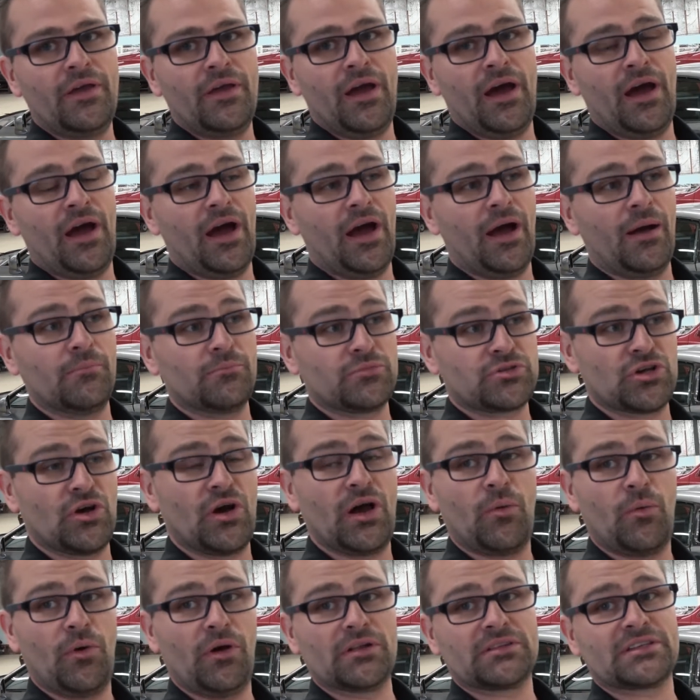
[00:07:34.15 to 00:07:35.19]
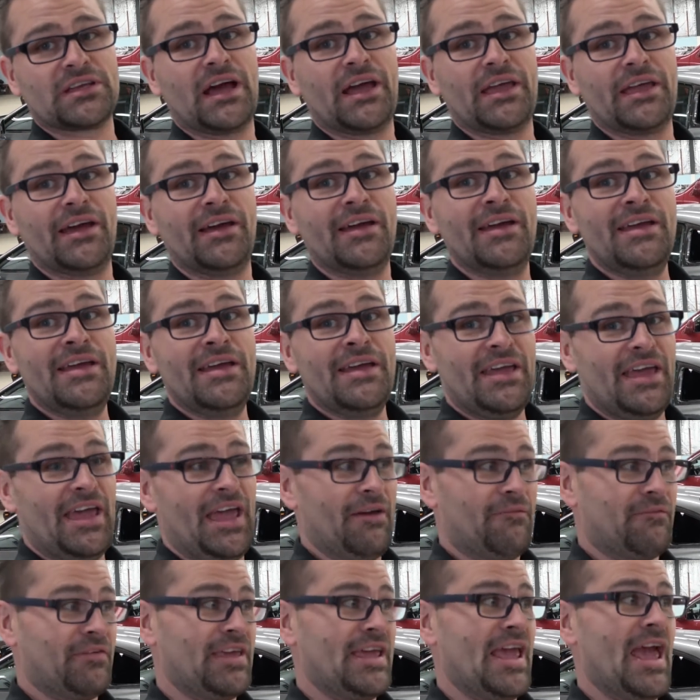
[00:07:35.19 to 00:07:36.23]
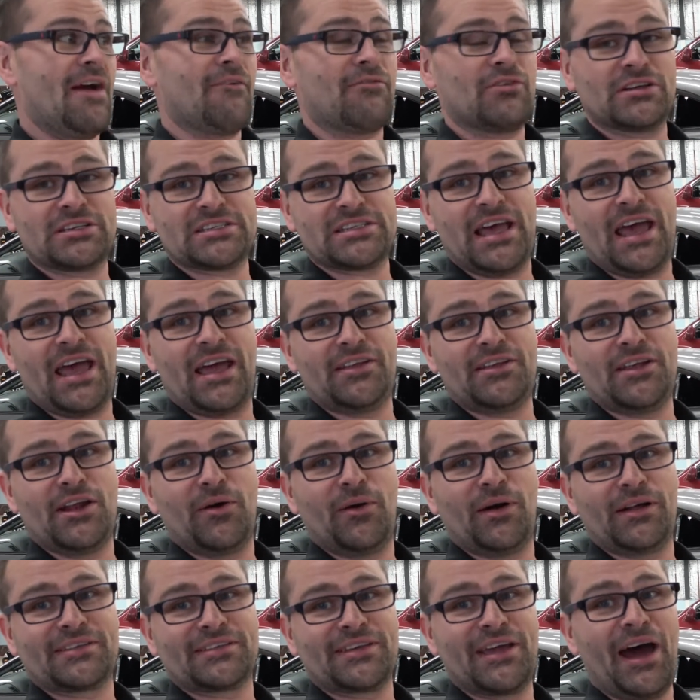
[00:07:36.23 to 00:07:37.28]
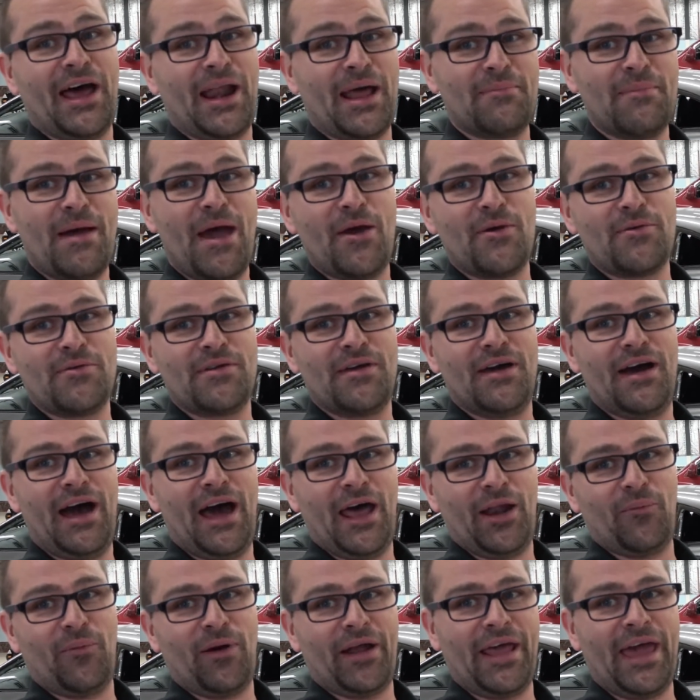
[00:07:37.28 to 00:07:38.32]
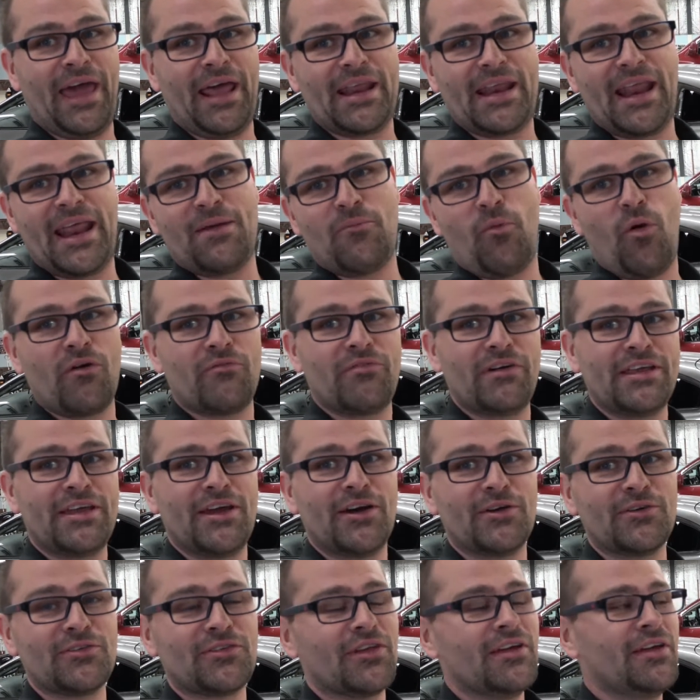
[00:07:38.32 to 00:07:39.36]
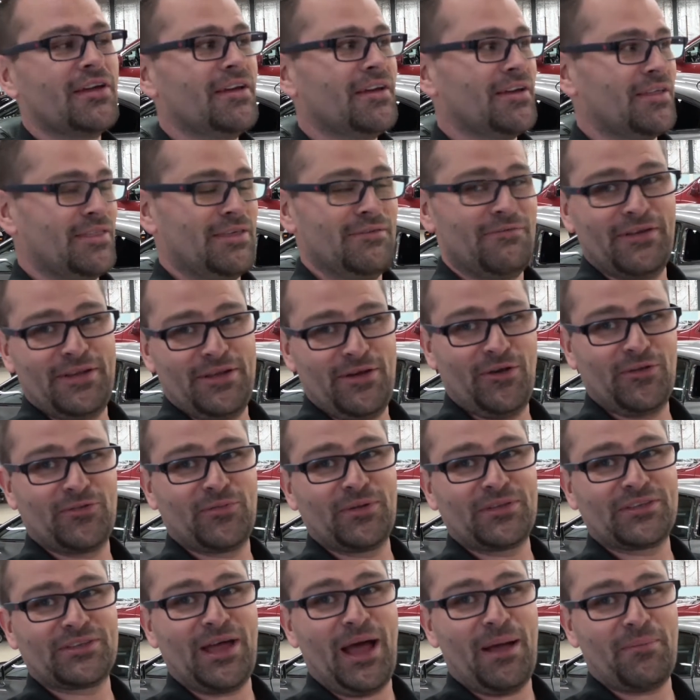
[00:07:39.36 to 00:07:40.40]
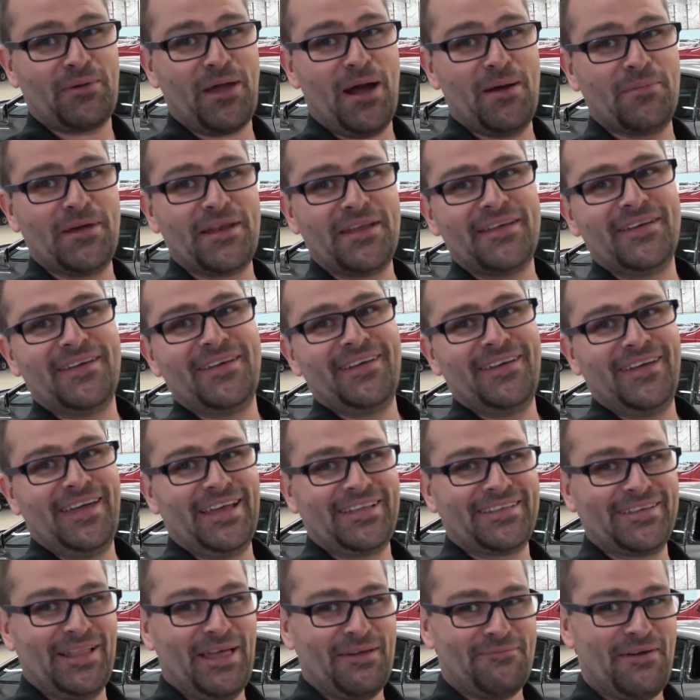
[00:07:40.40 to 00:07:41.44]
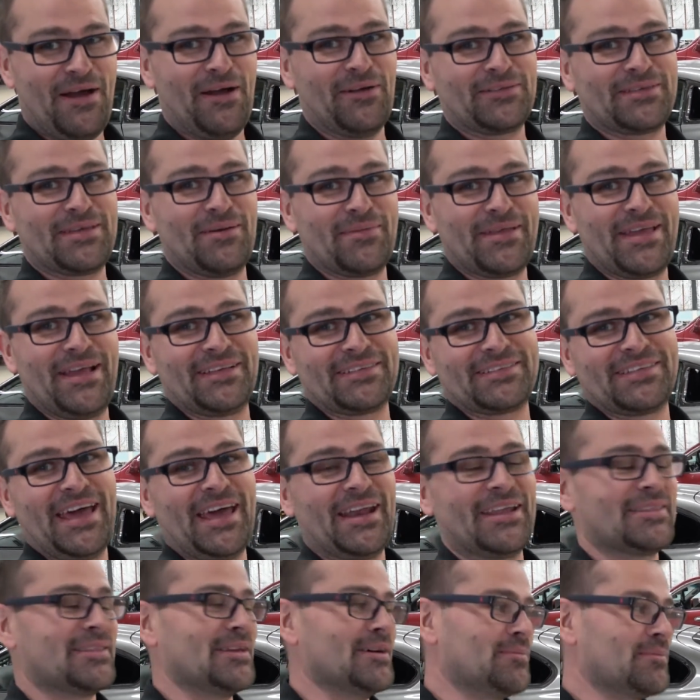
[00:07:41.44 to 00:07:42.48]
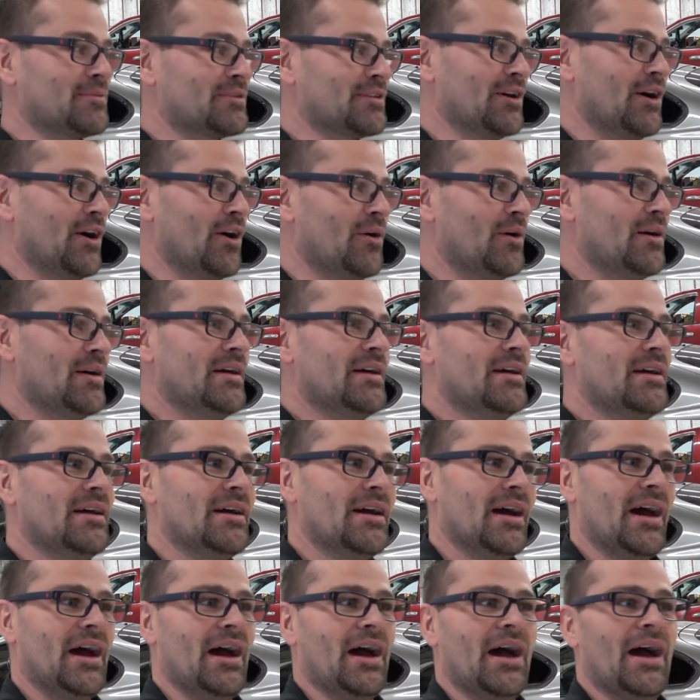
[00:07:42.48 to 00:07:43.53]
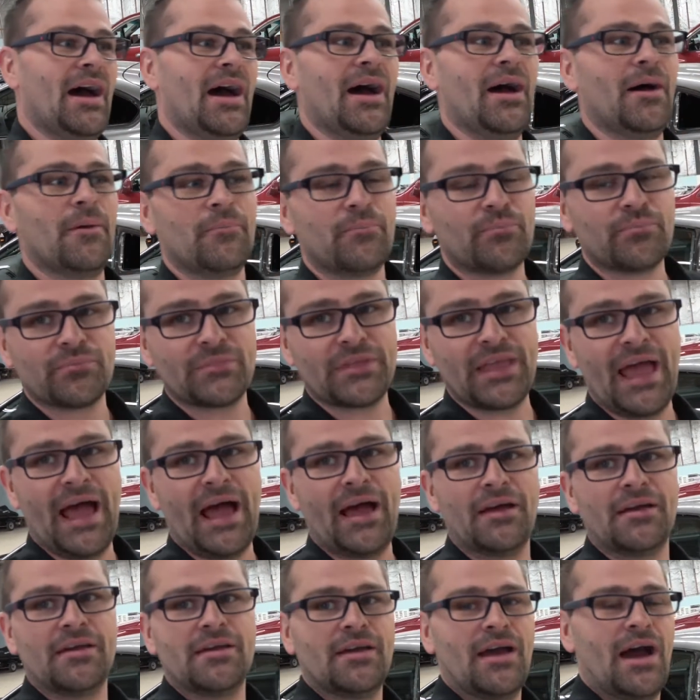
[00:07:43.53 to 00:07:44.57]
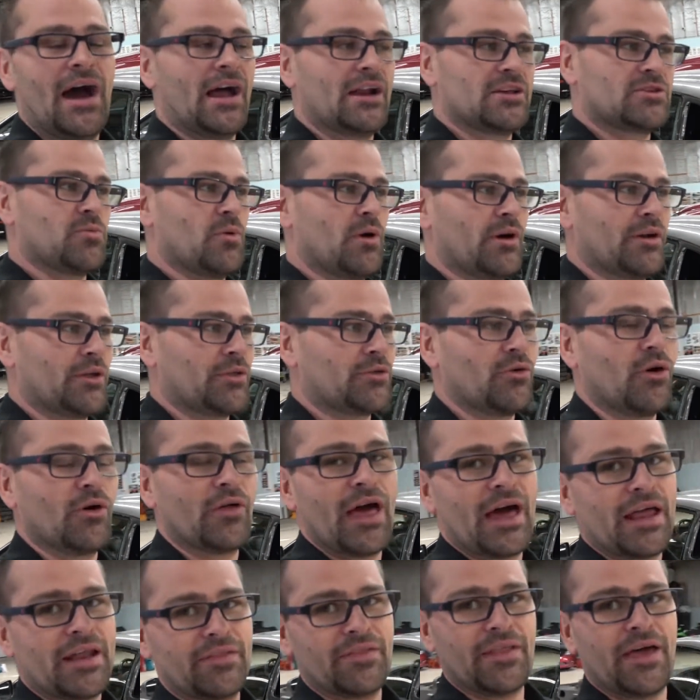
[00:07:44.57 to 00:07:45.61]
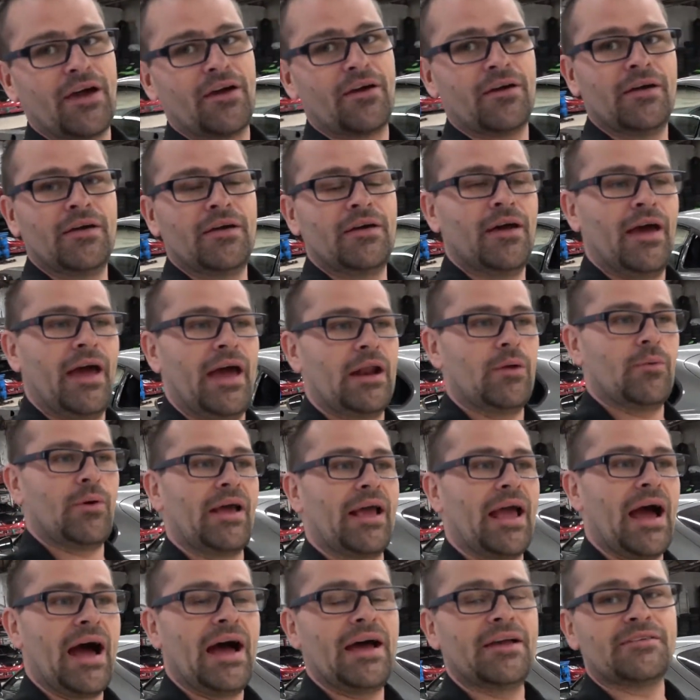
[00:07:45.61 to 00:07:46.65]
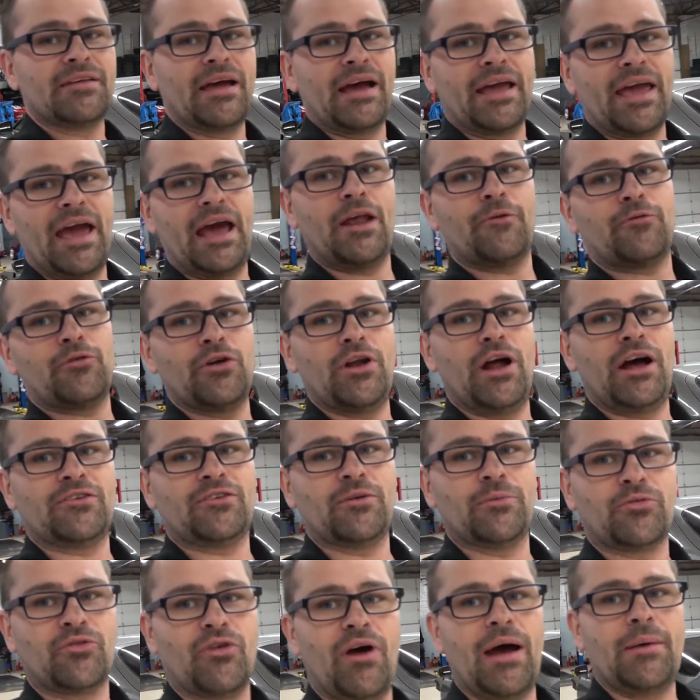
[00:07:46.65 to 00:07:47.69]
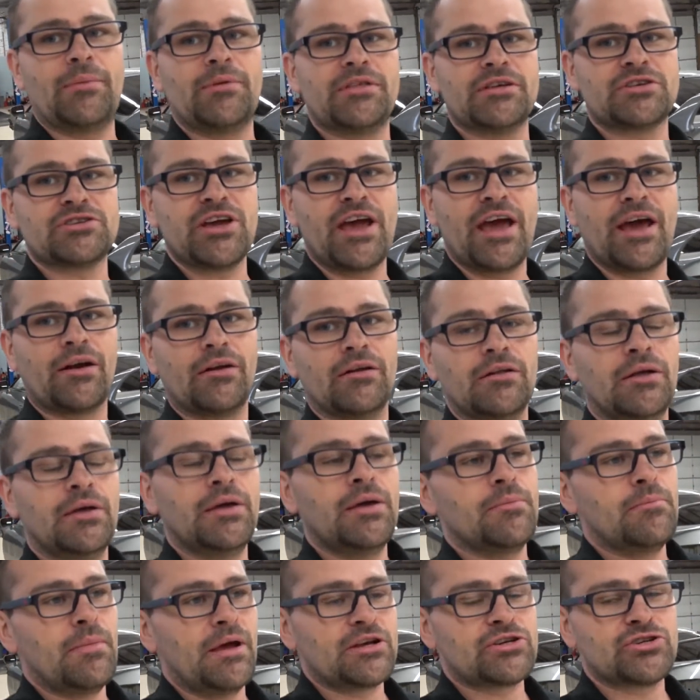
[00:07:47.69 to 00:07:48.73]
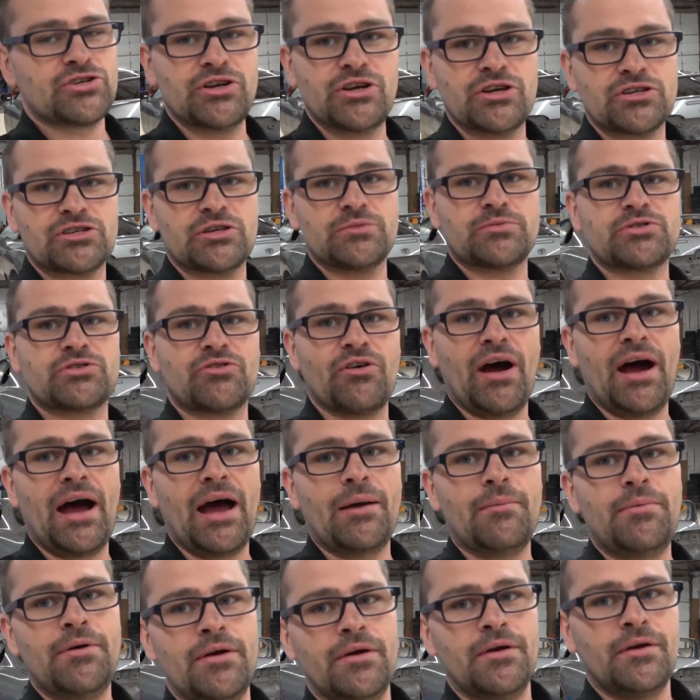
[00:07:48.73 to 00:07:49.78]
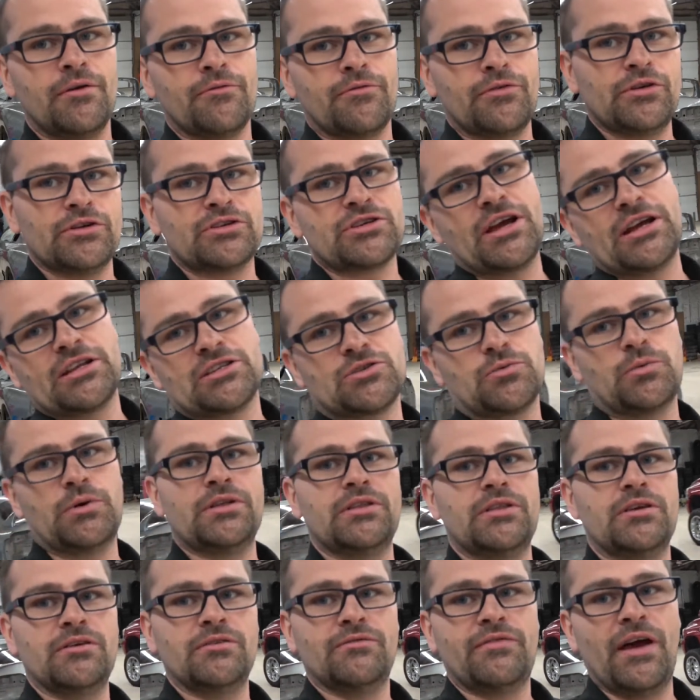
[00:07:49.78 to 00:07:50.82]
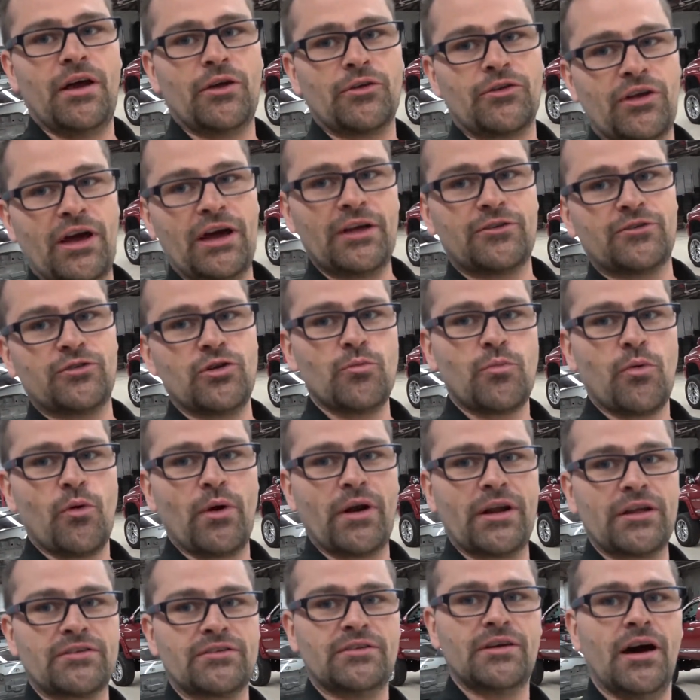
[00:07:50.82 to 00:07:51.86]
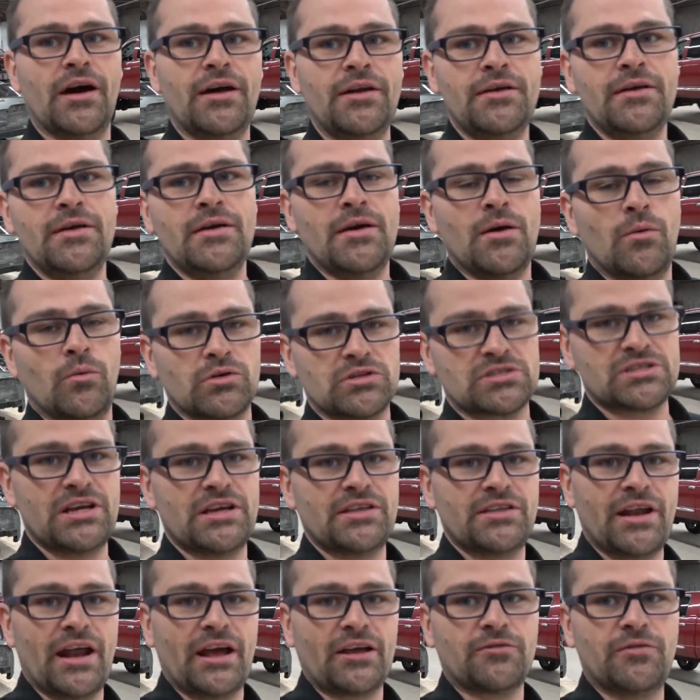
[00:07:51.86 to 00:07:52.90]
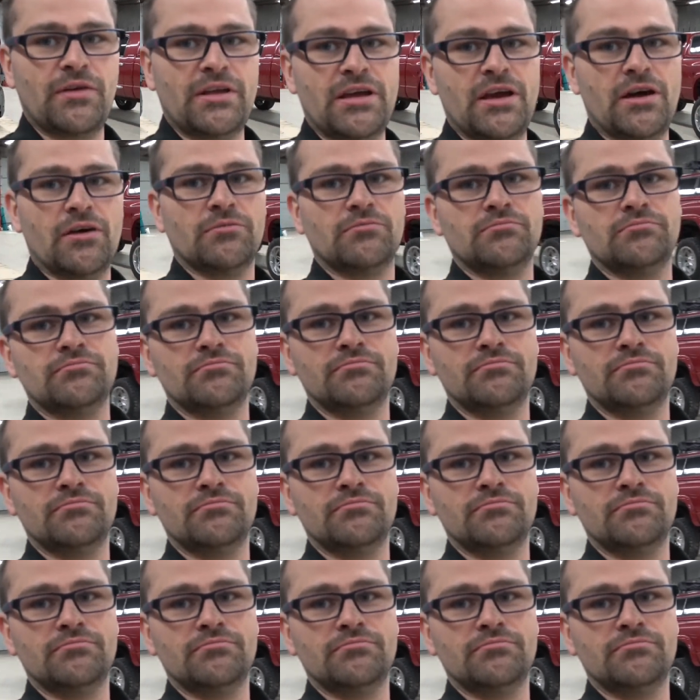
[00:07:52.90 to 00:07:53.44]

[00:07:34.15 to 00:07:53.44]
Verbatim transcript: Um, so I will tell you, if he ever said, you know what, Scott, I'm out, I don't want to edit any more videos, the videos would stop coming until I found somebody else to edit them. So um, yeah, I just wanted to throw that in there. Anyway guys, again, if you're not subscribed to the channel, make sure you subscribe for your chance to win the Veilside Supra when it's done. We'll see you in the next video.